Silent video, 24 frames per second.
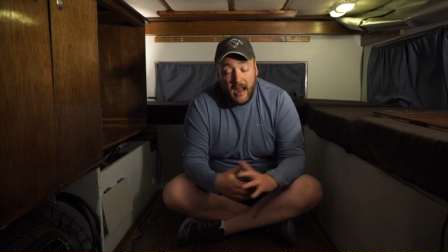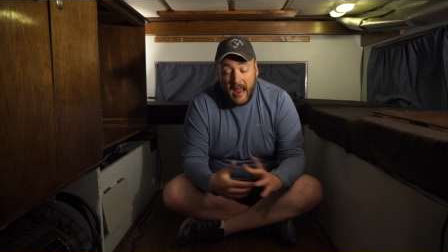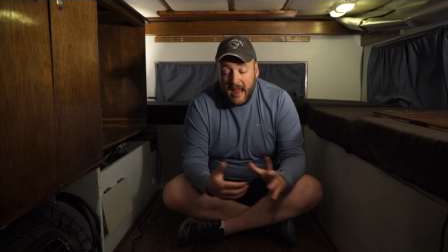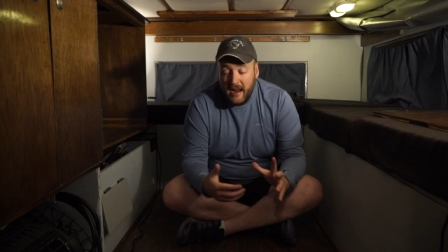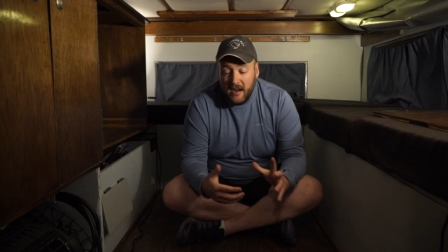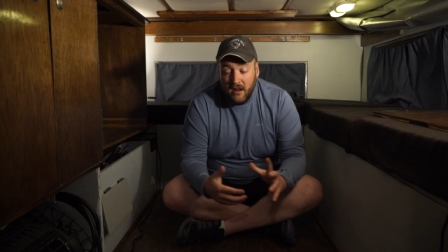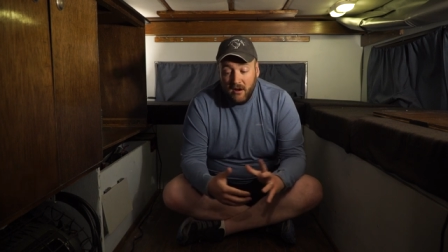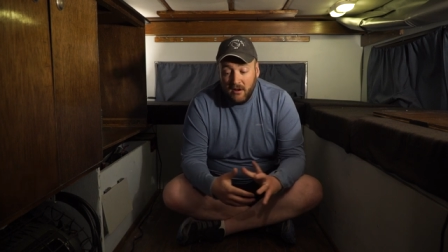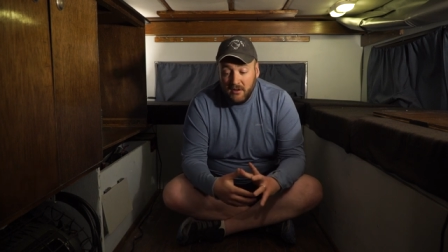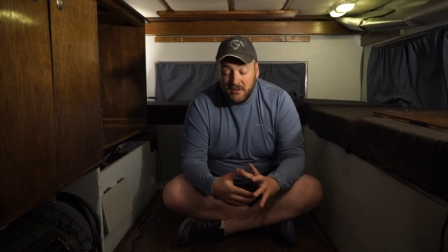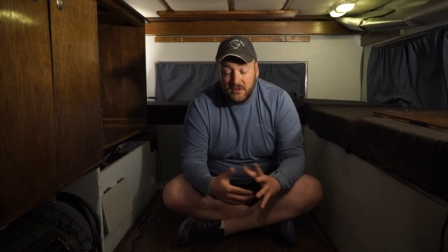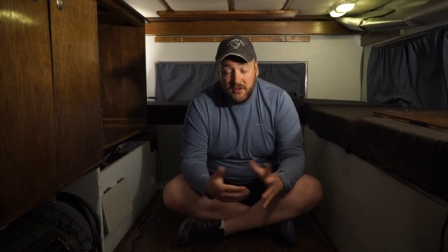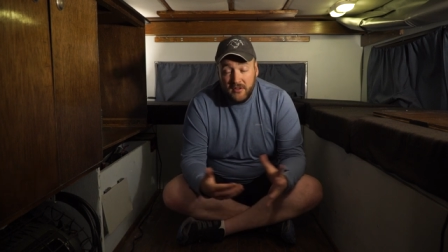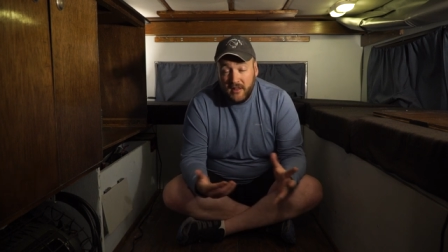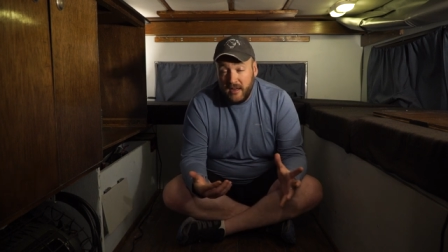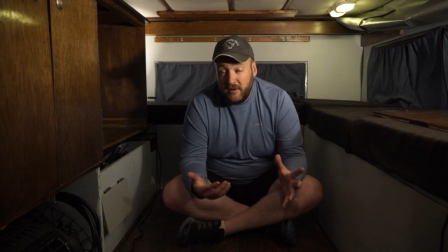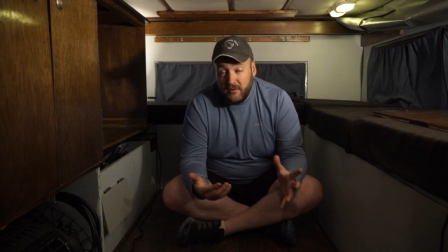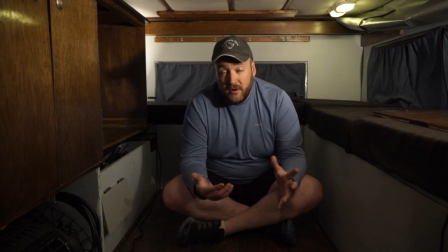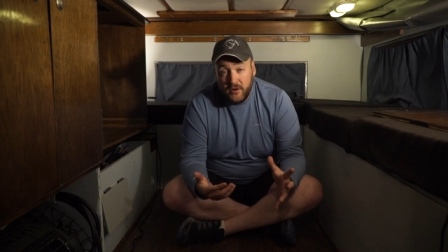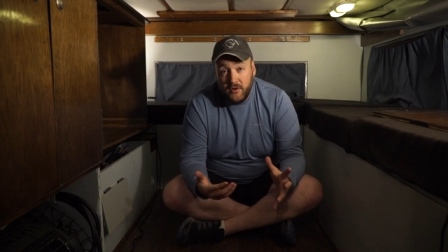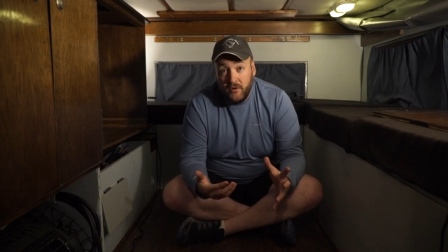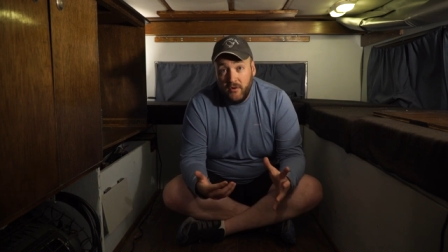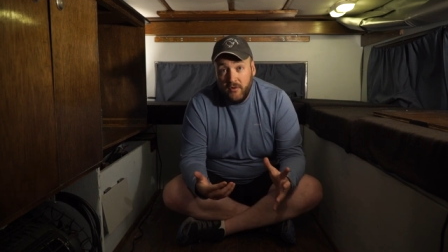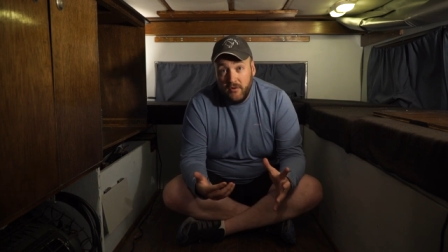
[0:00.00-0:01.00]
And also, they
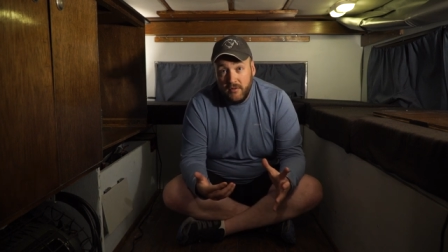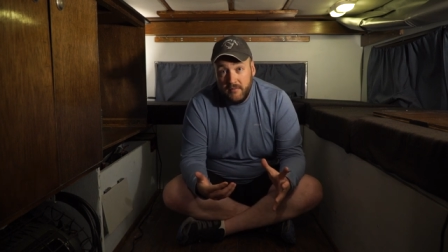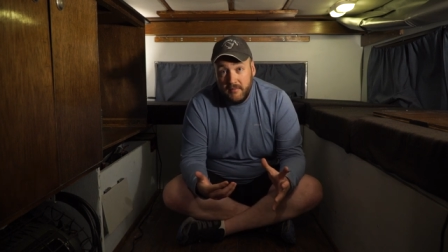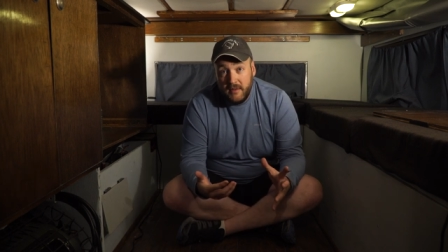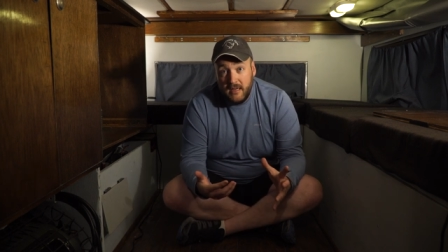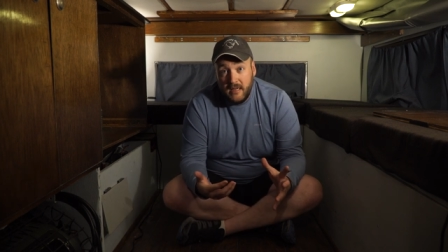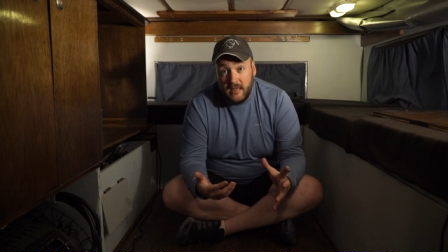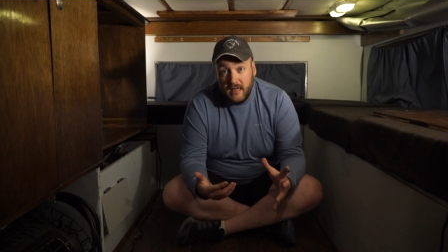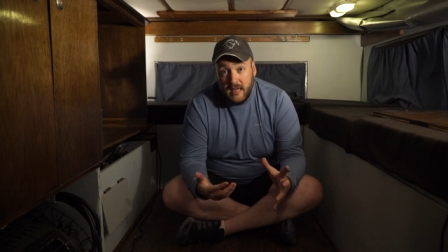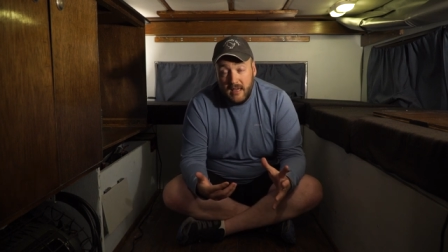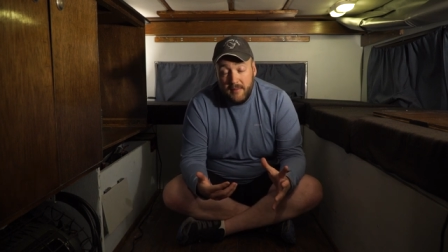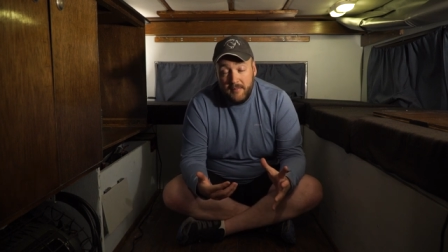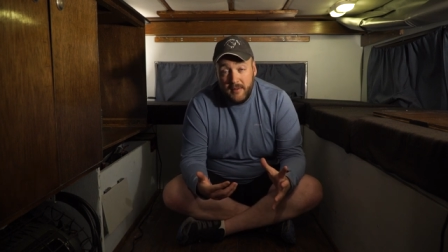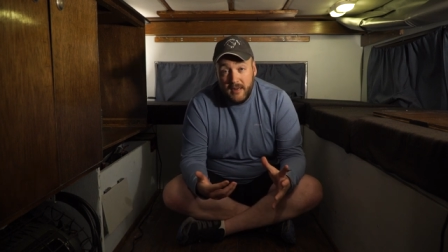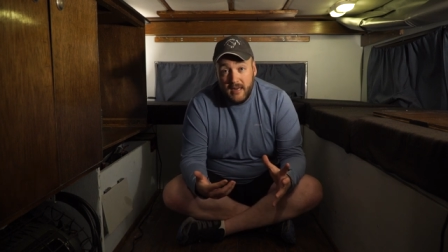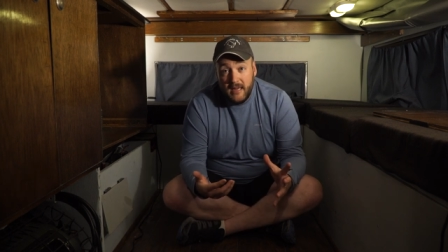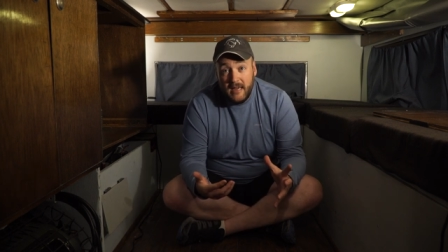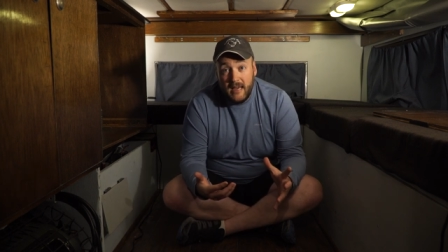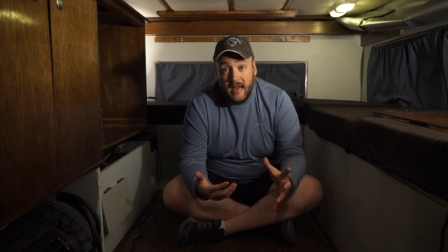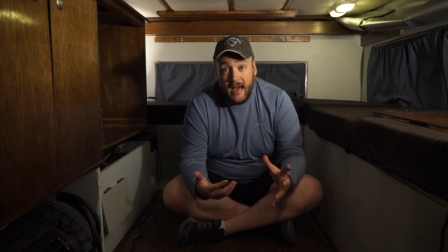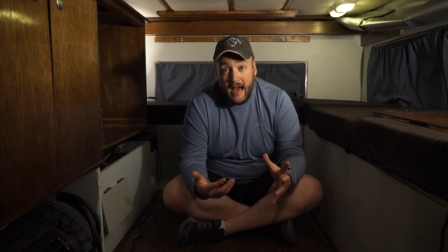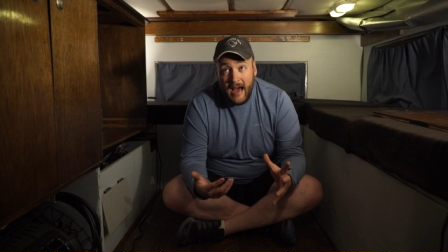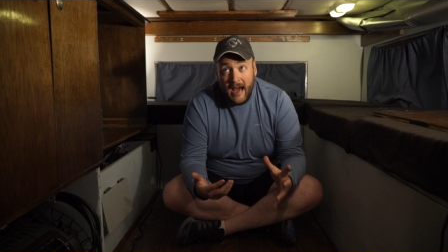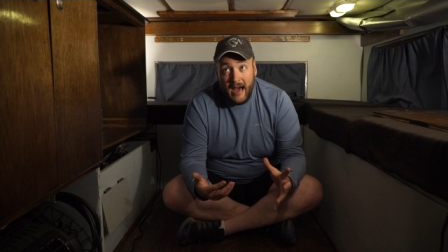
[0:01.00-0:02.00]
were cool with me keeping
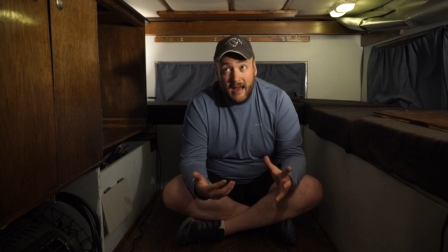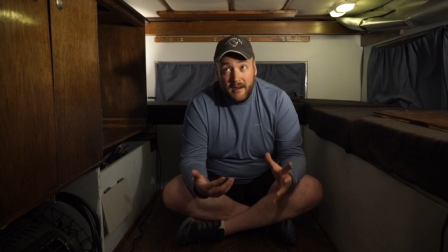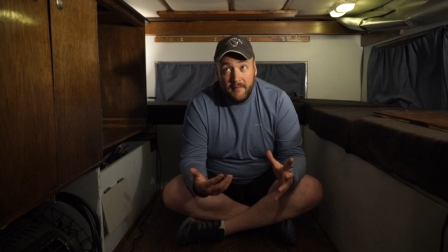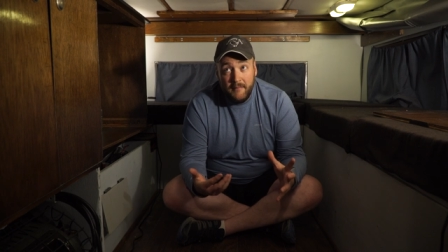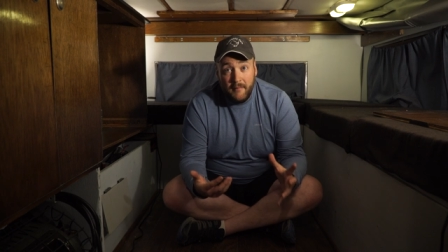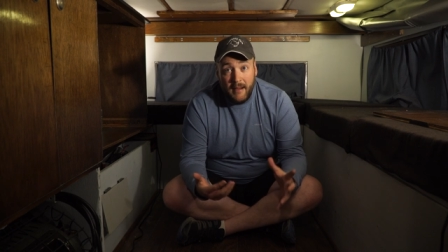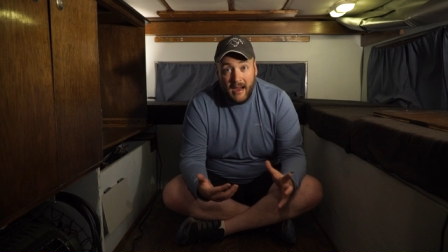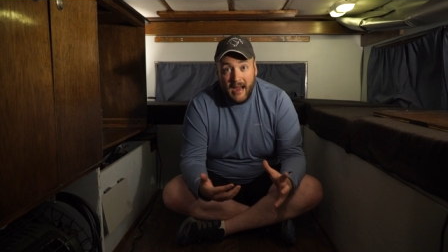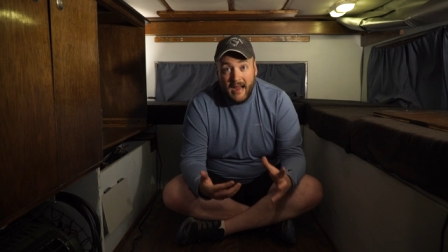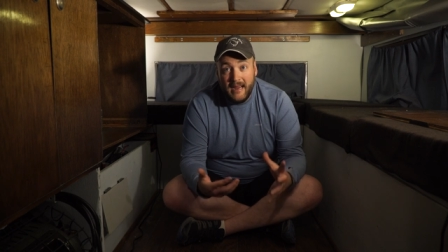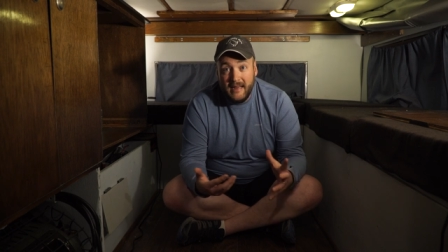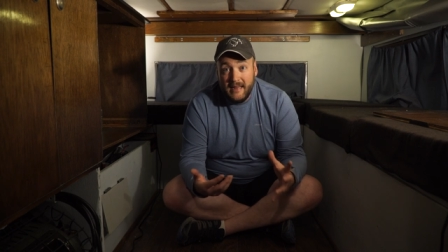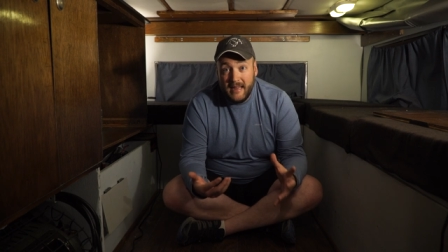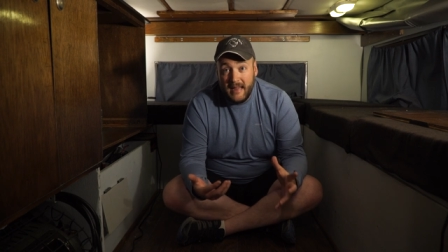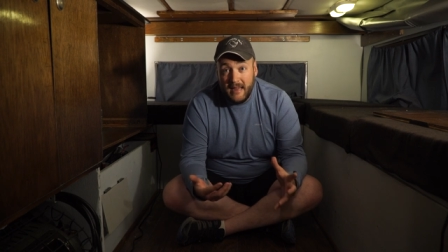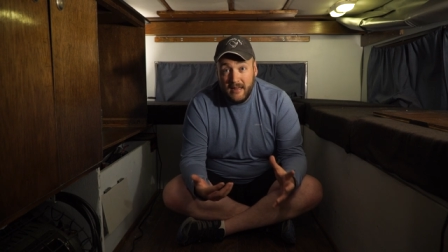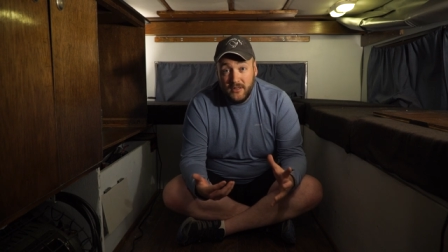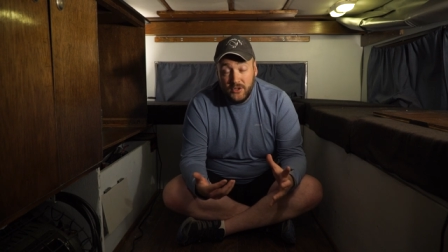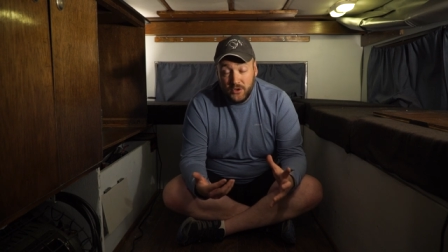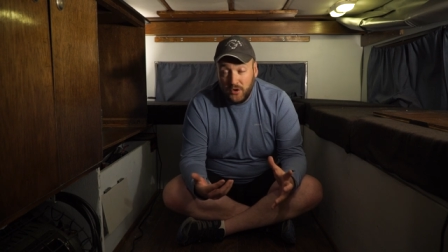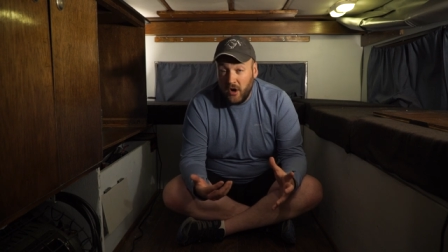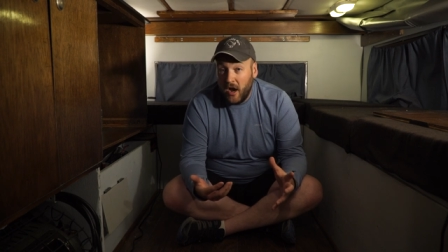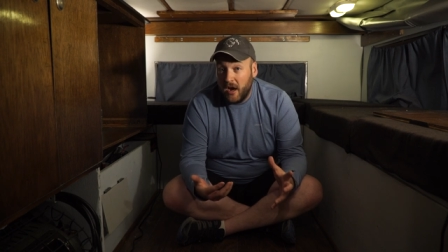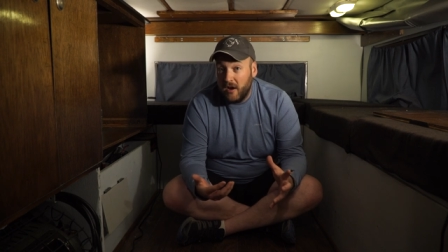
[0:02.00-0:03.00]
it on my
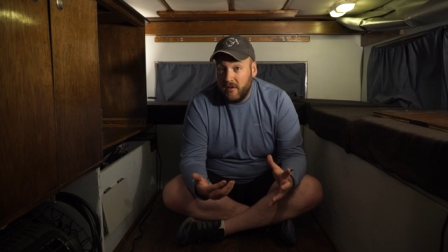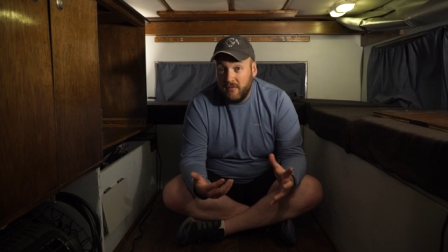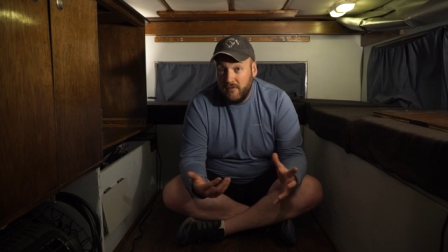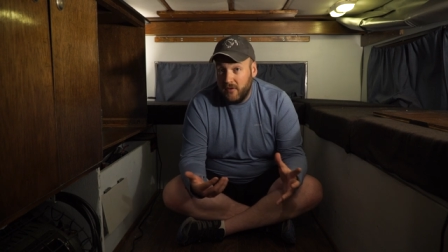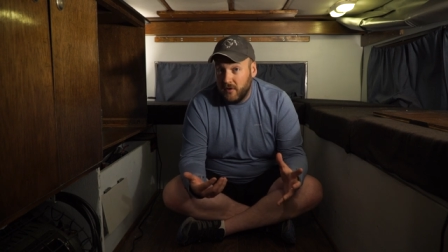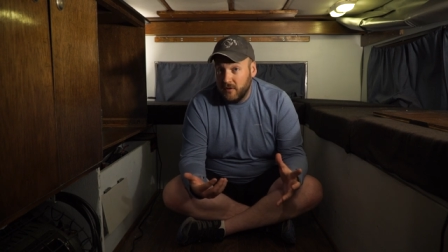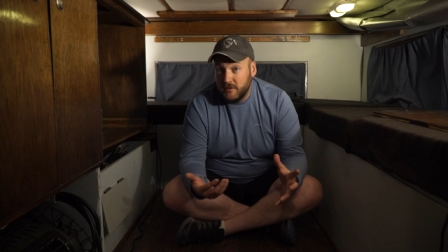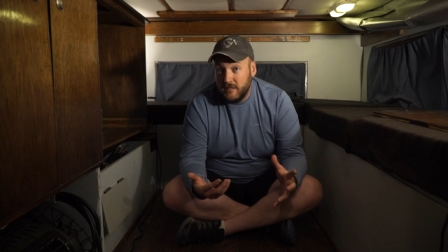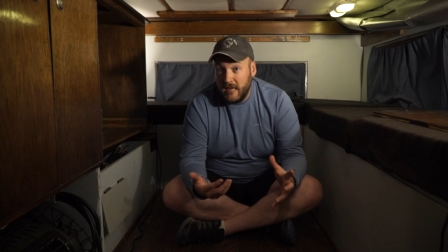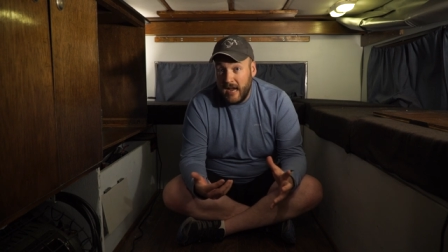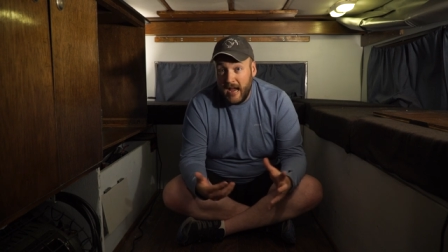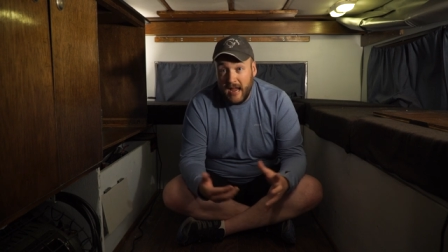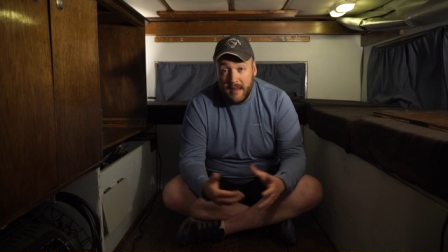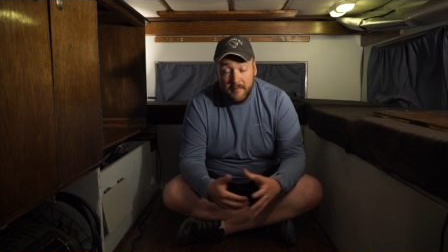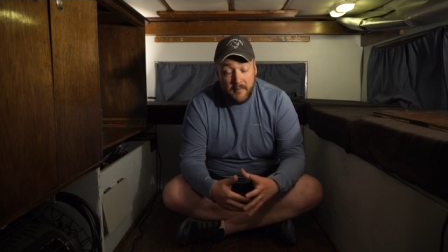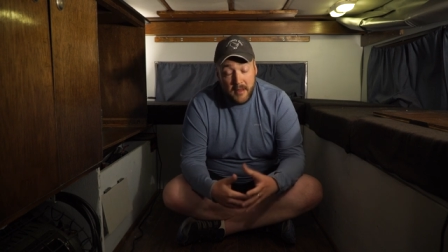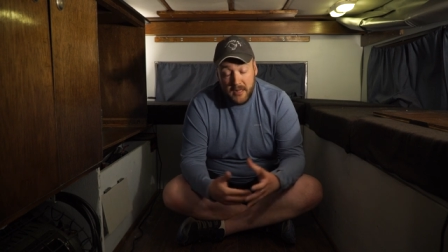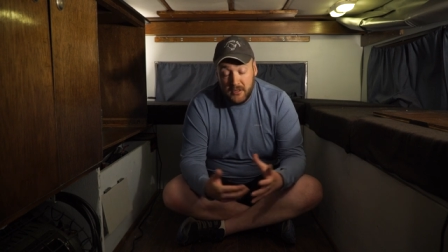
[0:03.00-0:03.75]
truck full time.